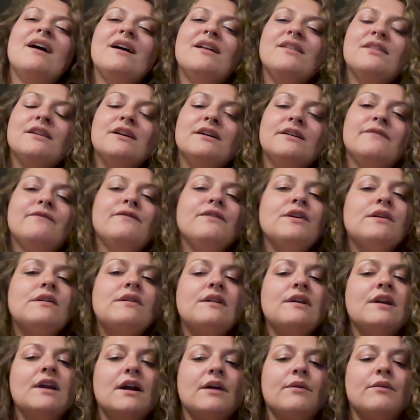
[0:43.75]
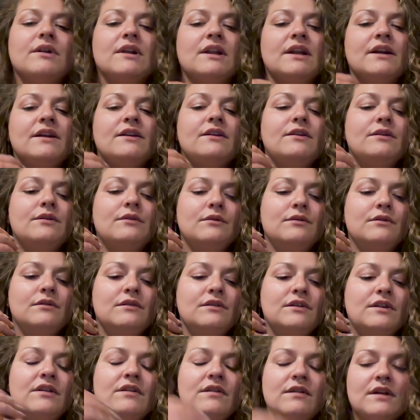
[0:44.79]
The first thing I would like to
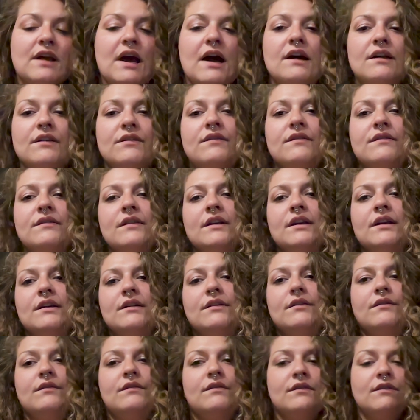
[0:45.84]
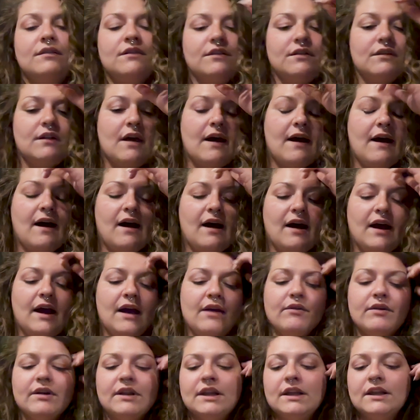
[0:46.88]
discuss is I
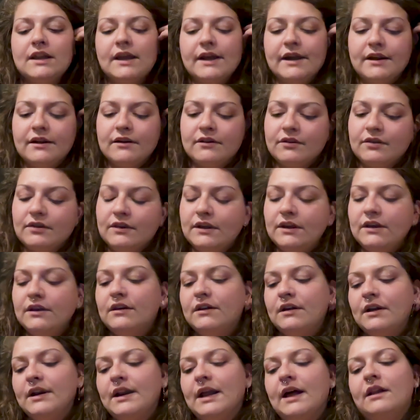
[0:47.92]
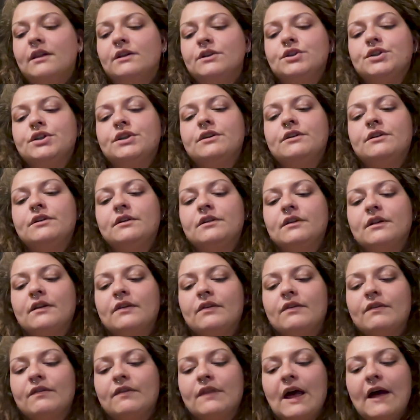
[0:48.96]
really like the analogy
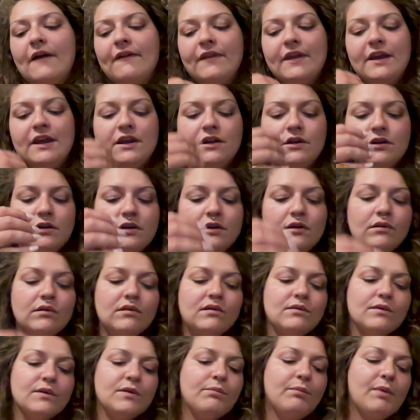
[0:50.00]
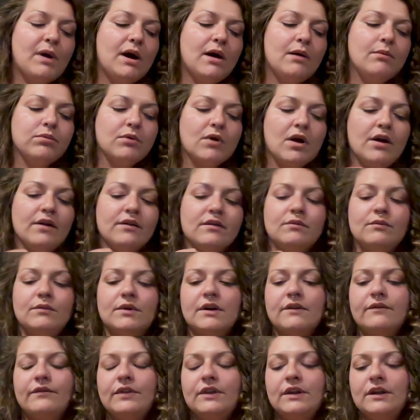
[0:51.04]
that they used with Bob Ross in
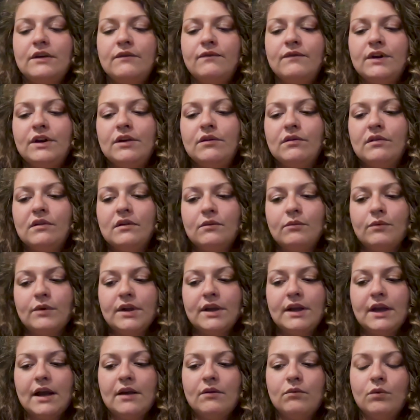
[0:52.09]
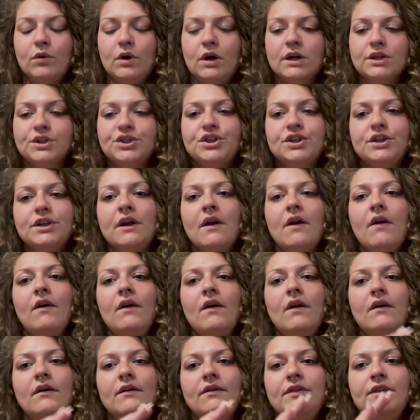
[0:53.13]
one of the videos that we had watched,
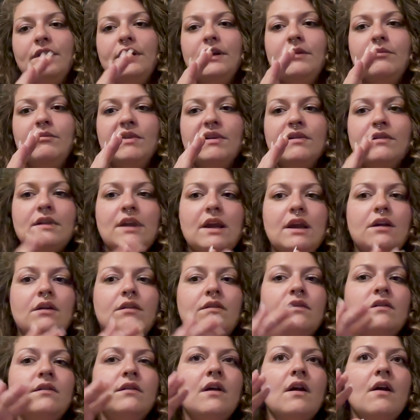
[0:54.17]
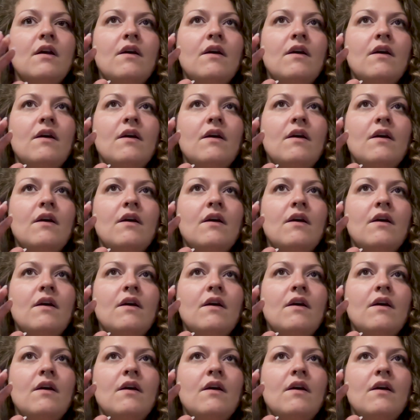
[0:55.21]
the mistakes